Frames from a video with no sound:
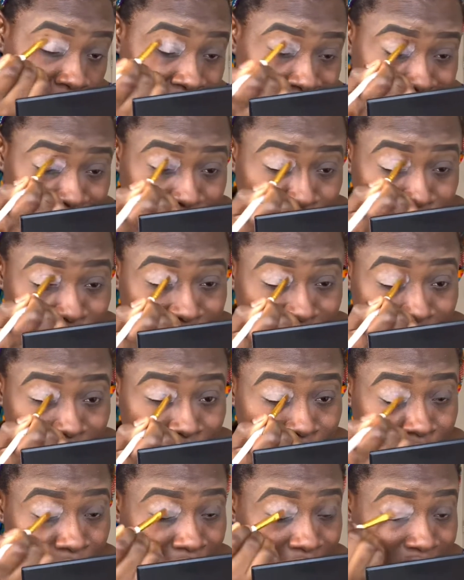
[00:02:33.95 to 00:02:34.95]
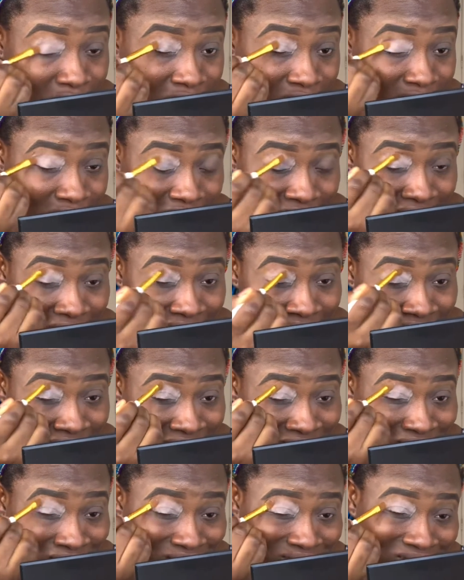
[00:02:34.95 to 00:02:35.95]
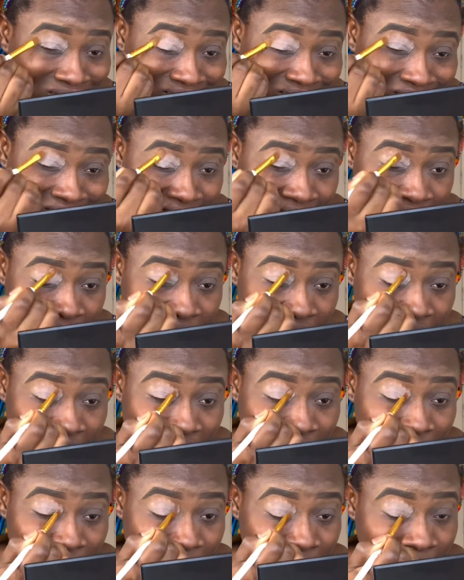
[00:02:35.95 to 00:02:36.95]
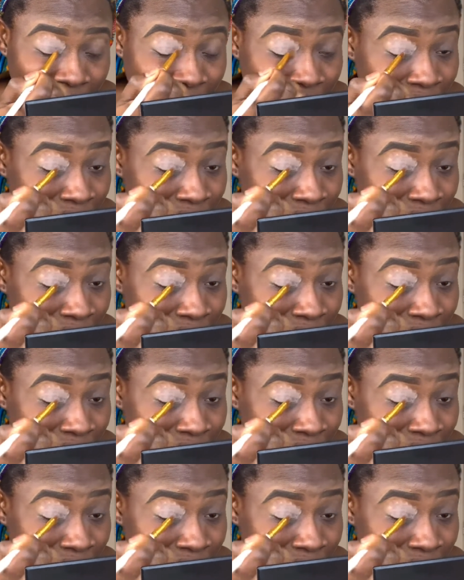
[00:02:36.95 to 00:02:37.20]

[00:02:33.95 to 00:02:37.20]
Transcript: I've used it once and I don't know.